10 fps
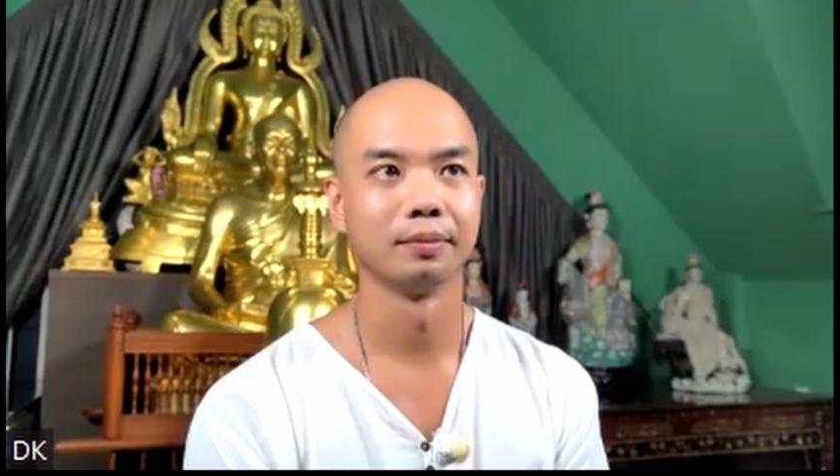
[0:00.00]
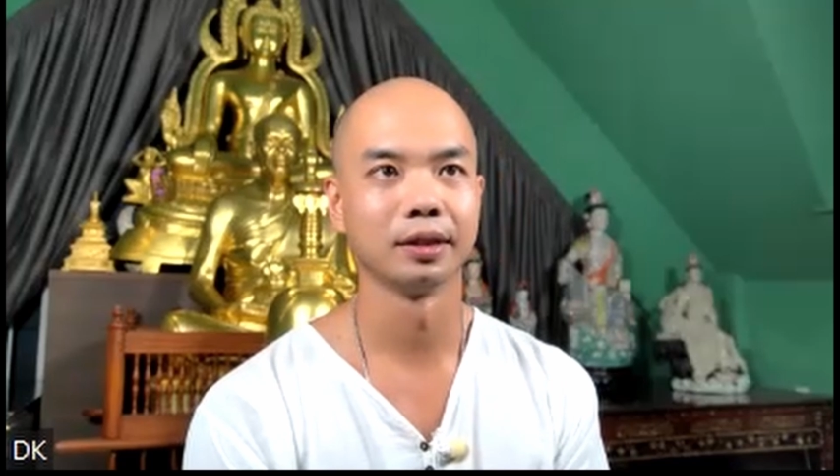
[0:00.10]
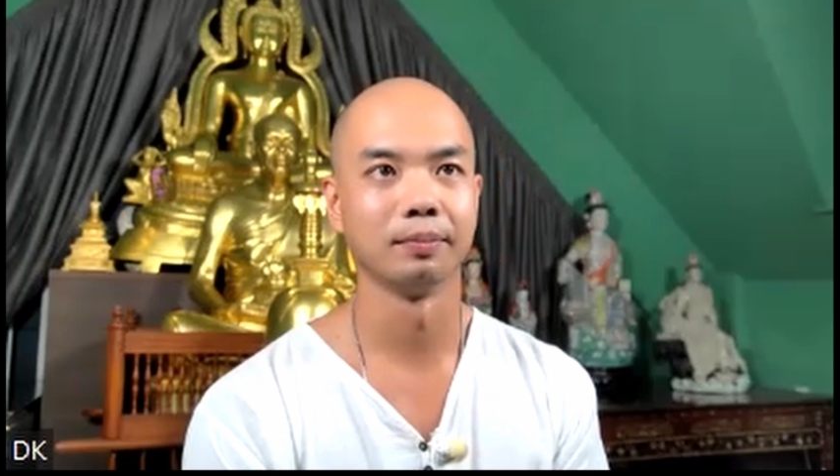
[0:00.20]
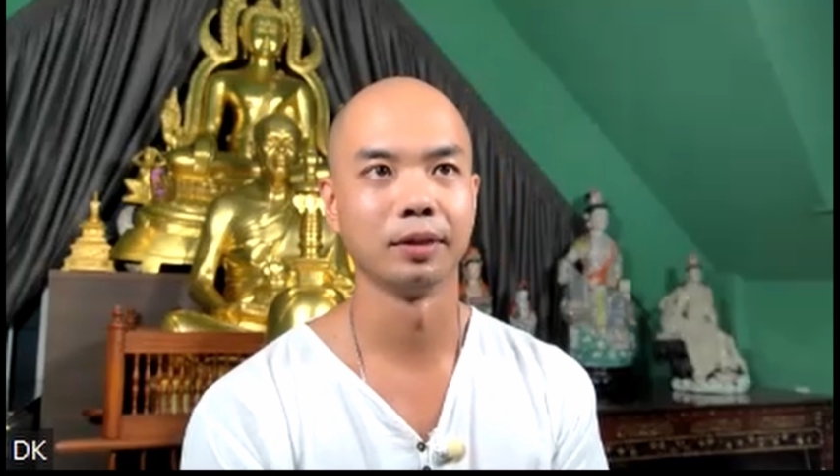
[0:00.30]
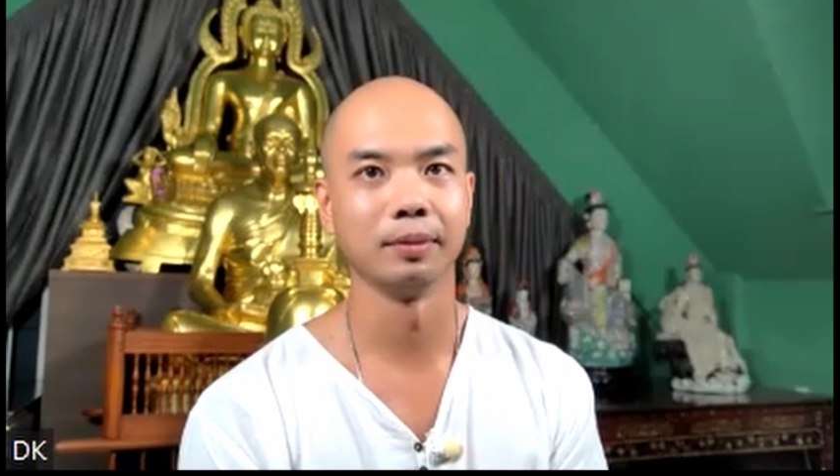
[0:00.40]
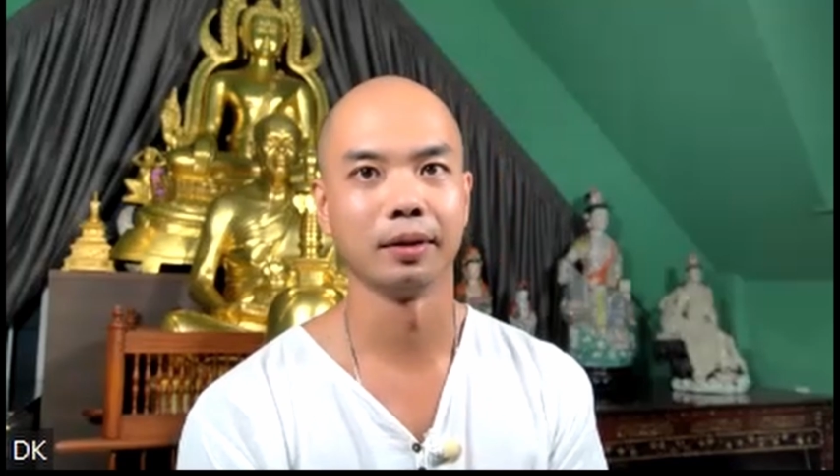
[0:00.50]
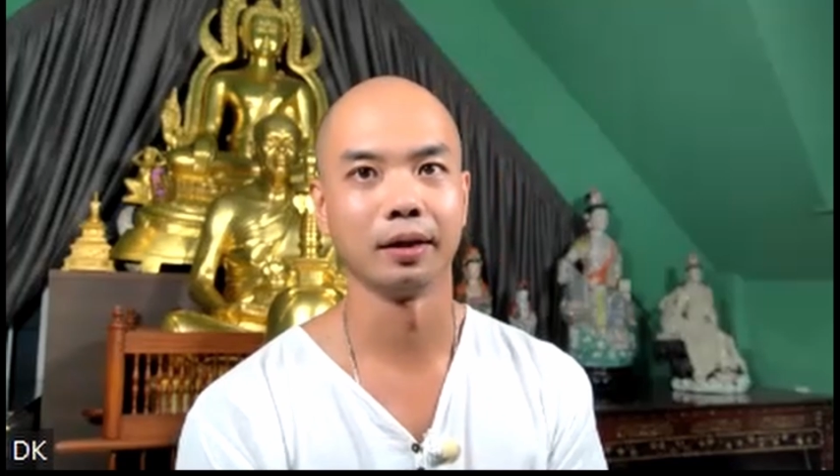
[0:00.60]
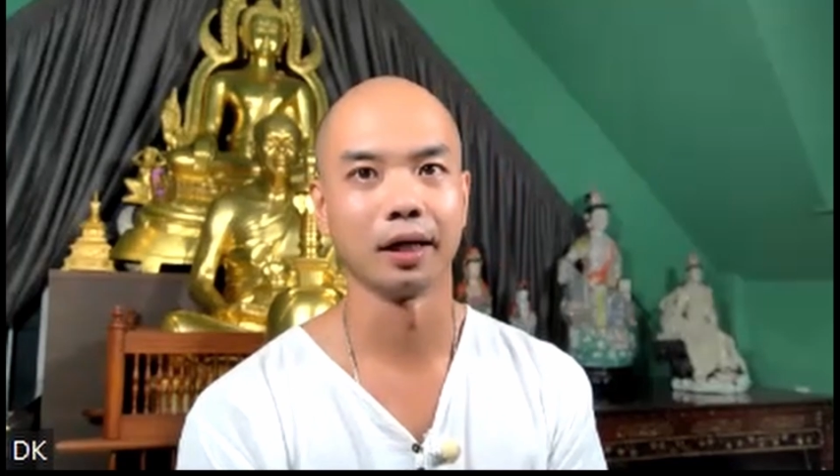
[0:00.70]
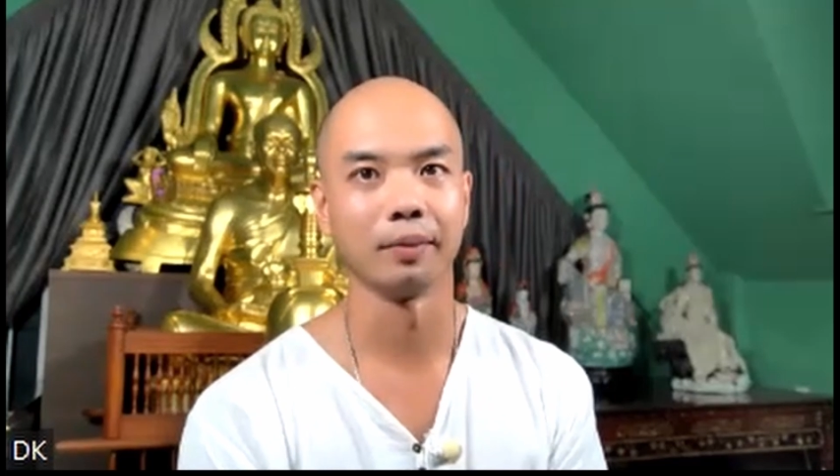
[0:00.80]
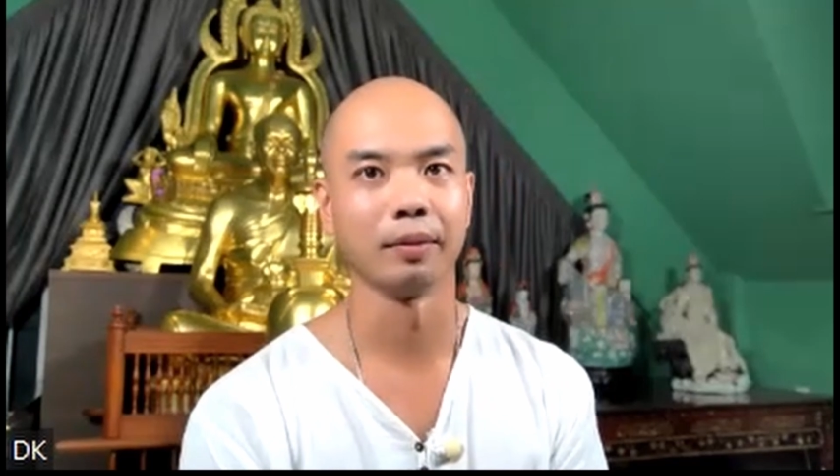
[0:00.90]
simply
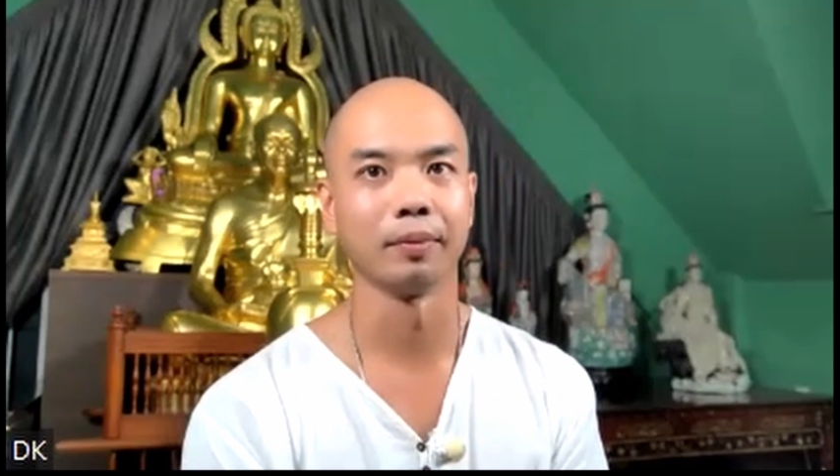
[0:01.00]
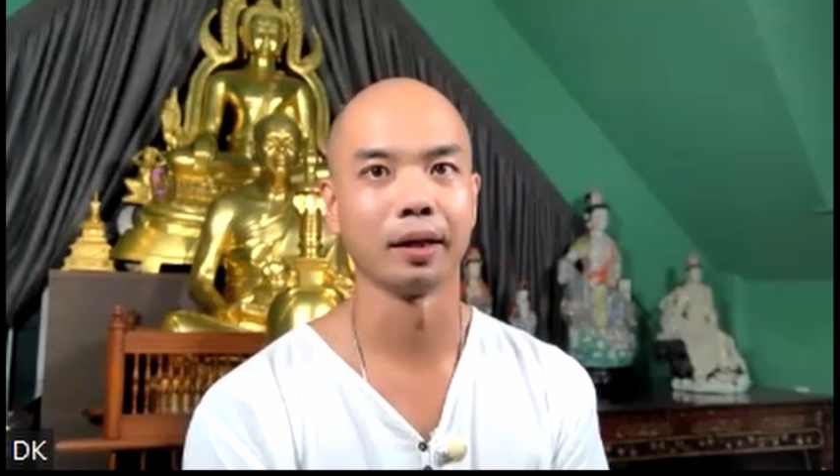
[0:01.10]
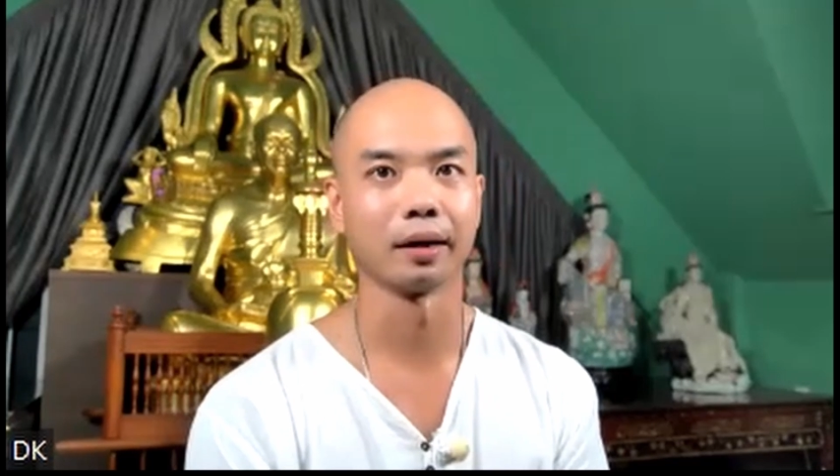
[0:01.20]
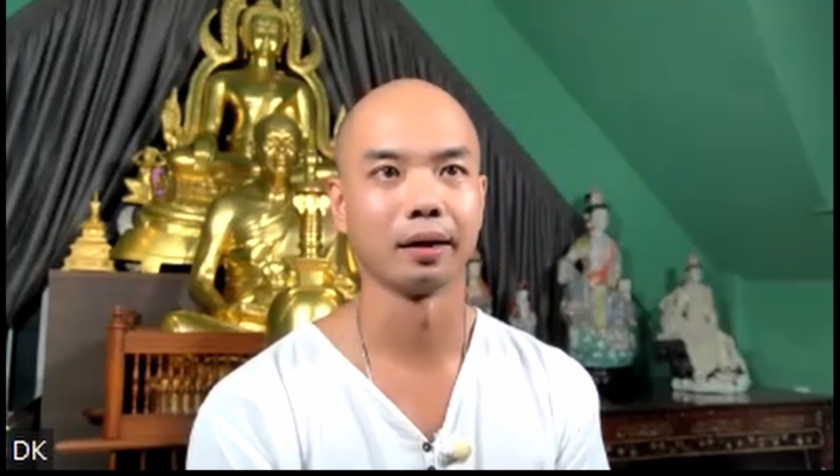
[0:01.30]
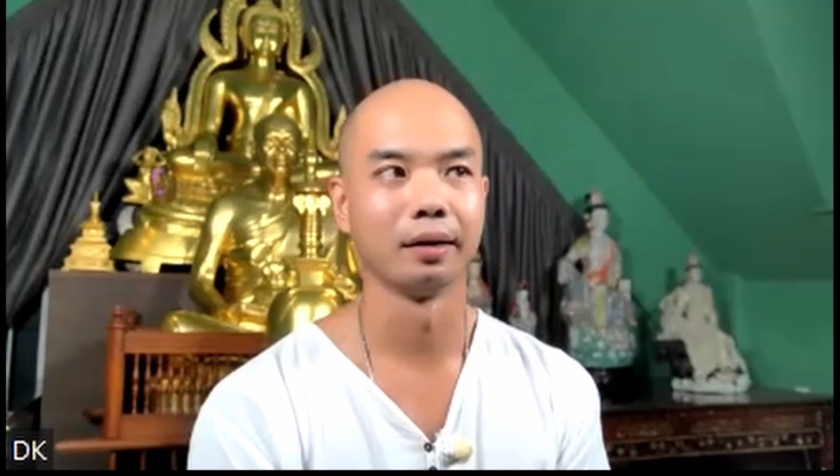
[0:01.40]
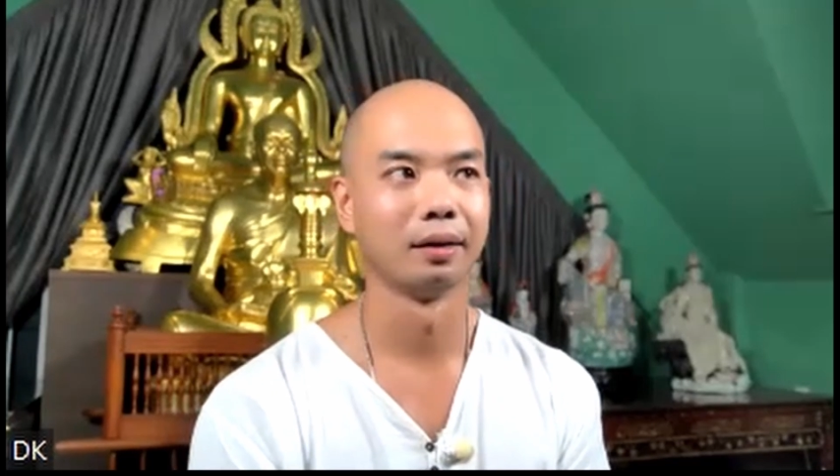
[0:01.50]
by coming back.